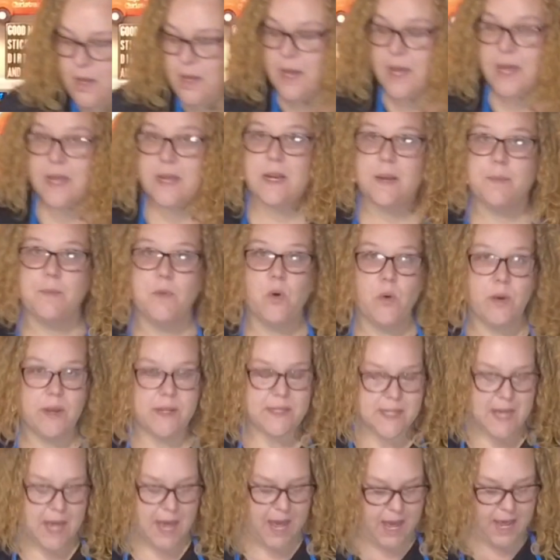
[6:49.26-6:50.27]
And I'm
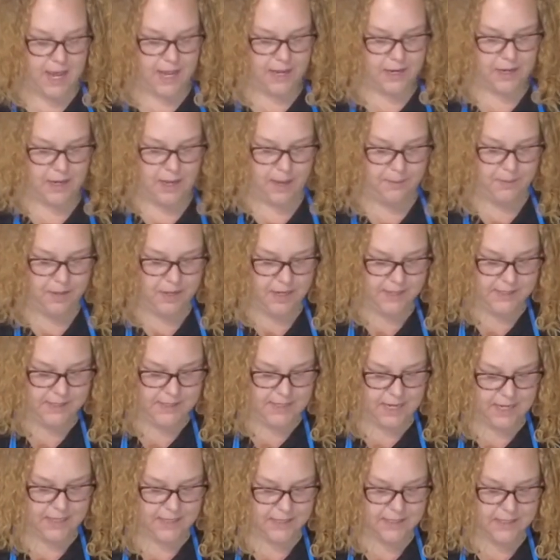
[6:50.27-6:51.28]
gonna
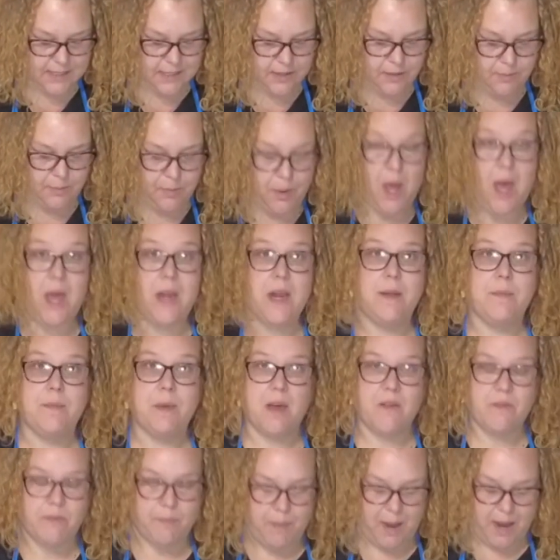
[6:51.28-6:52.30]
dust the bottom
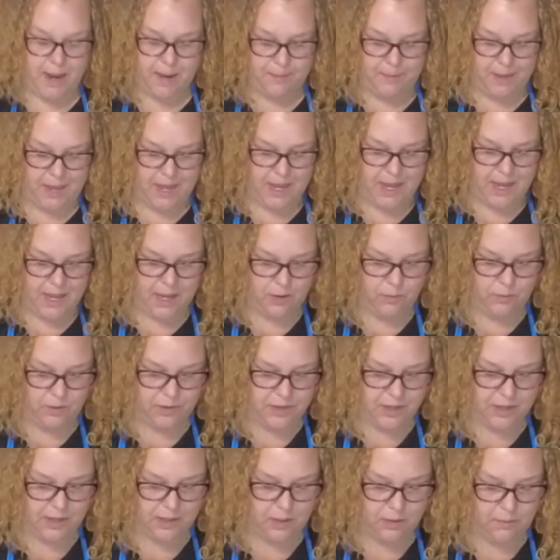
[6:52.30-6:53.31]
of my pan
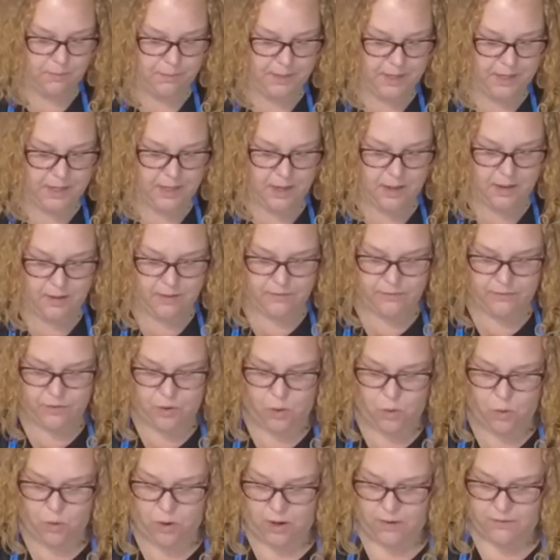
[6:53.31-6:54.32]
with a little bit of
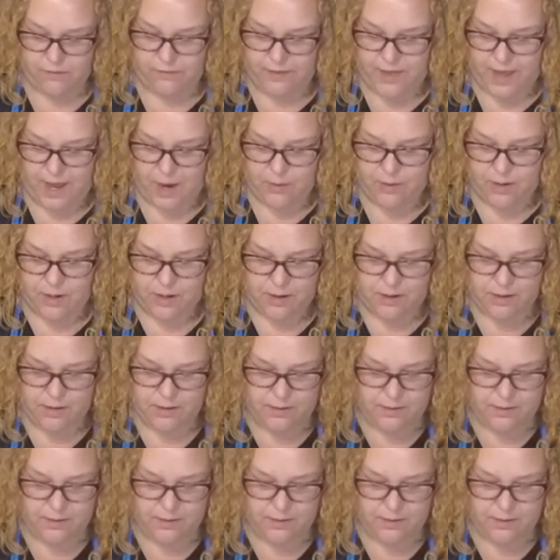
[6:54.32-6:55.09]
corn flour.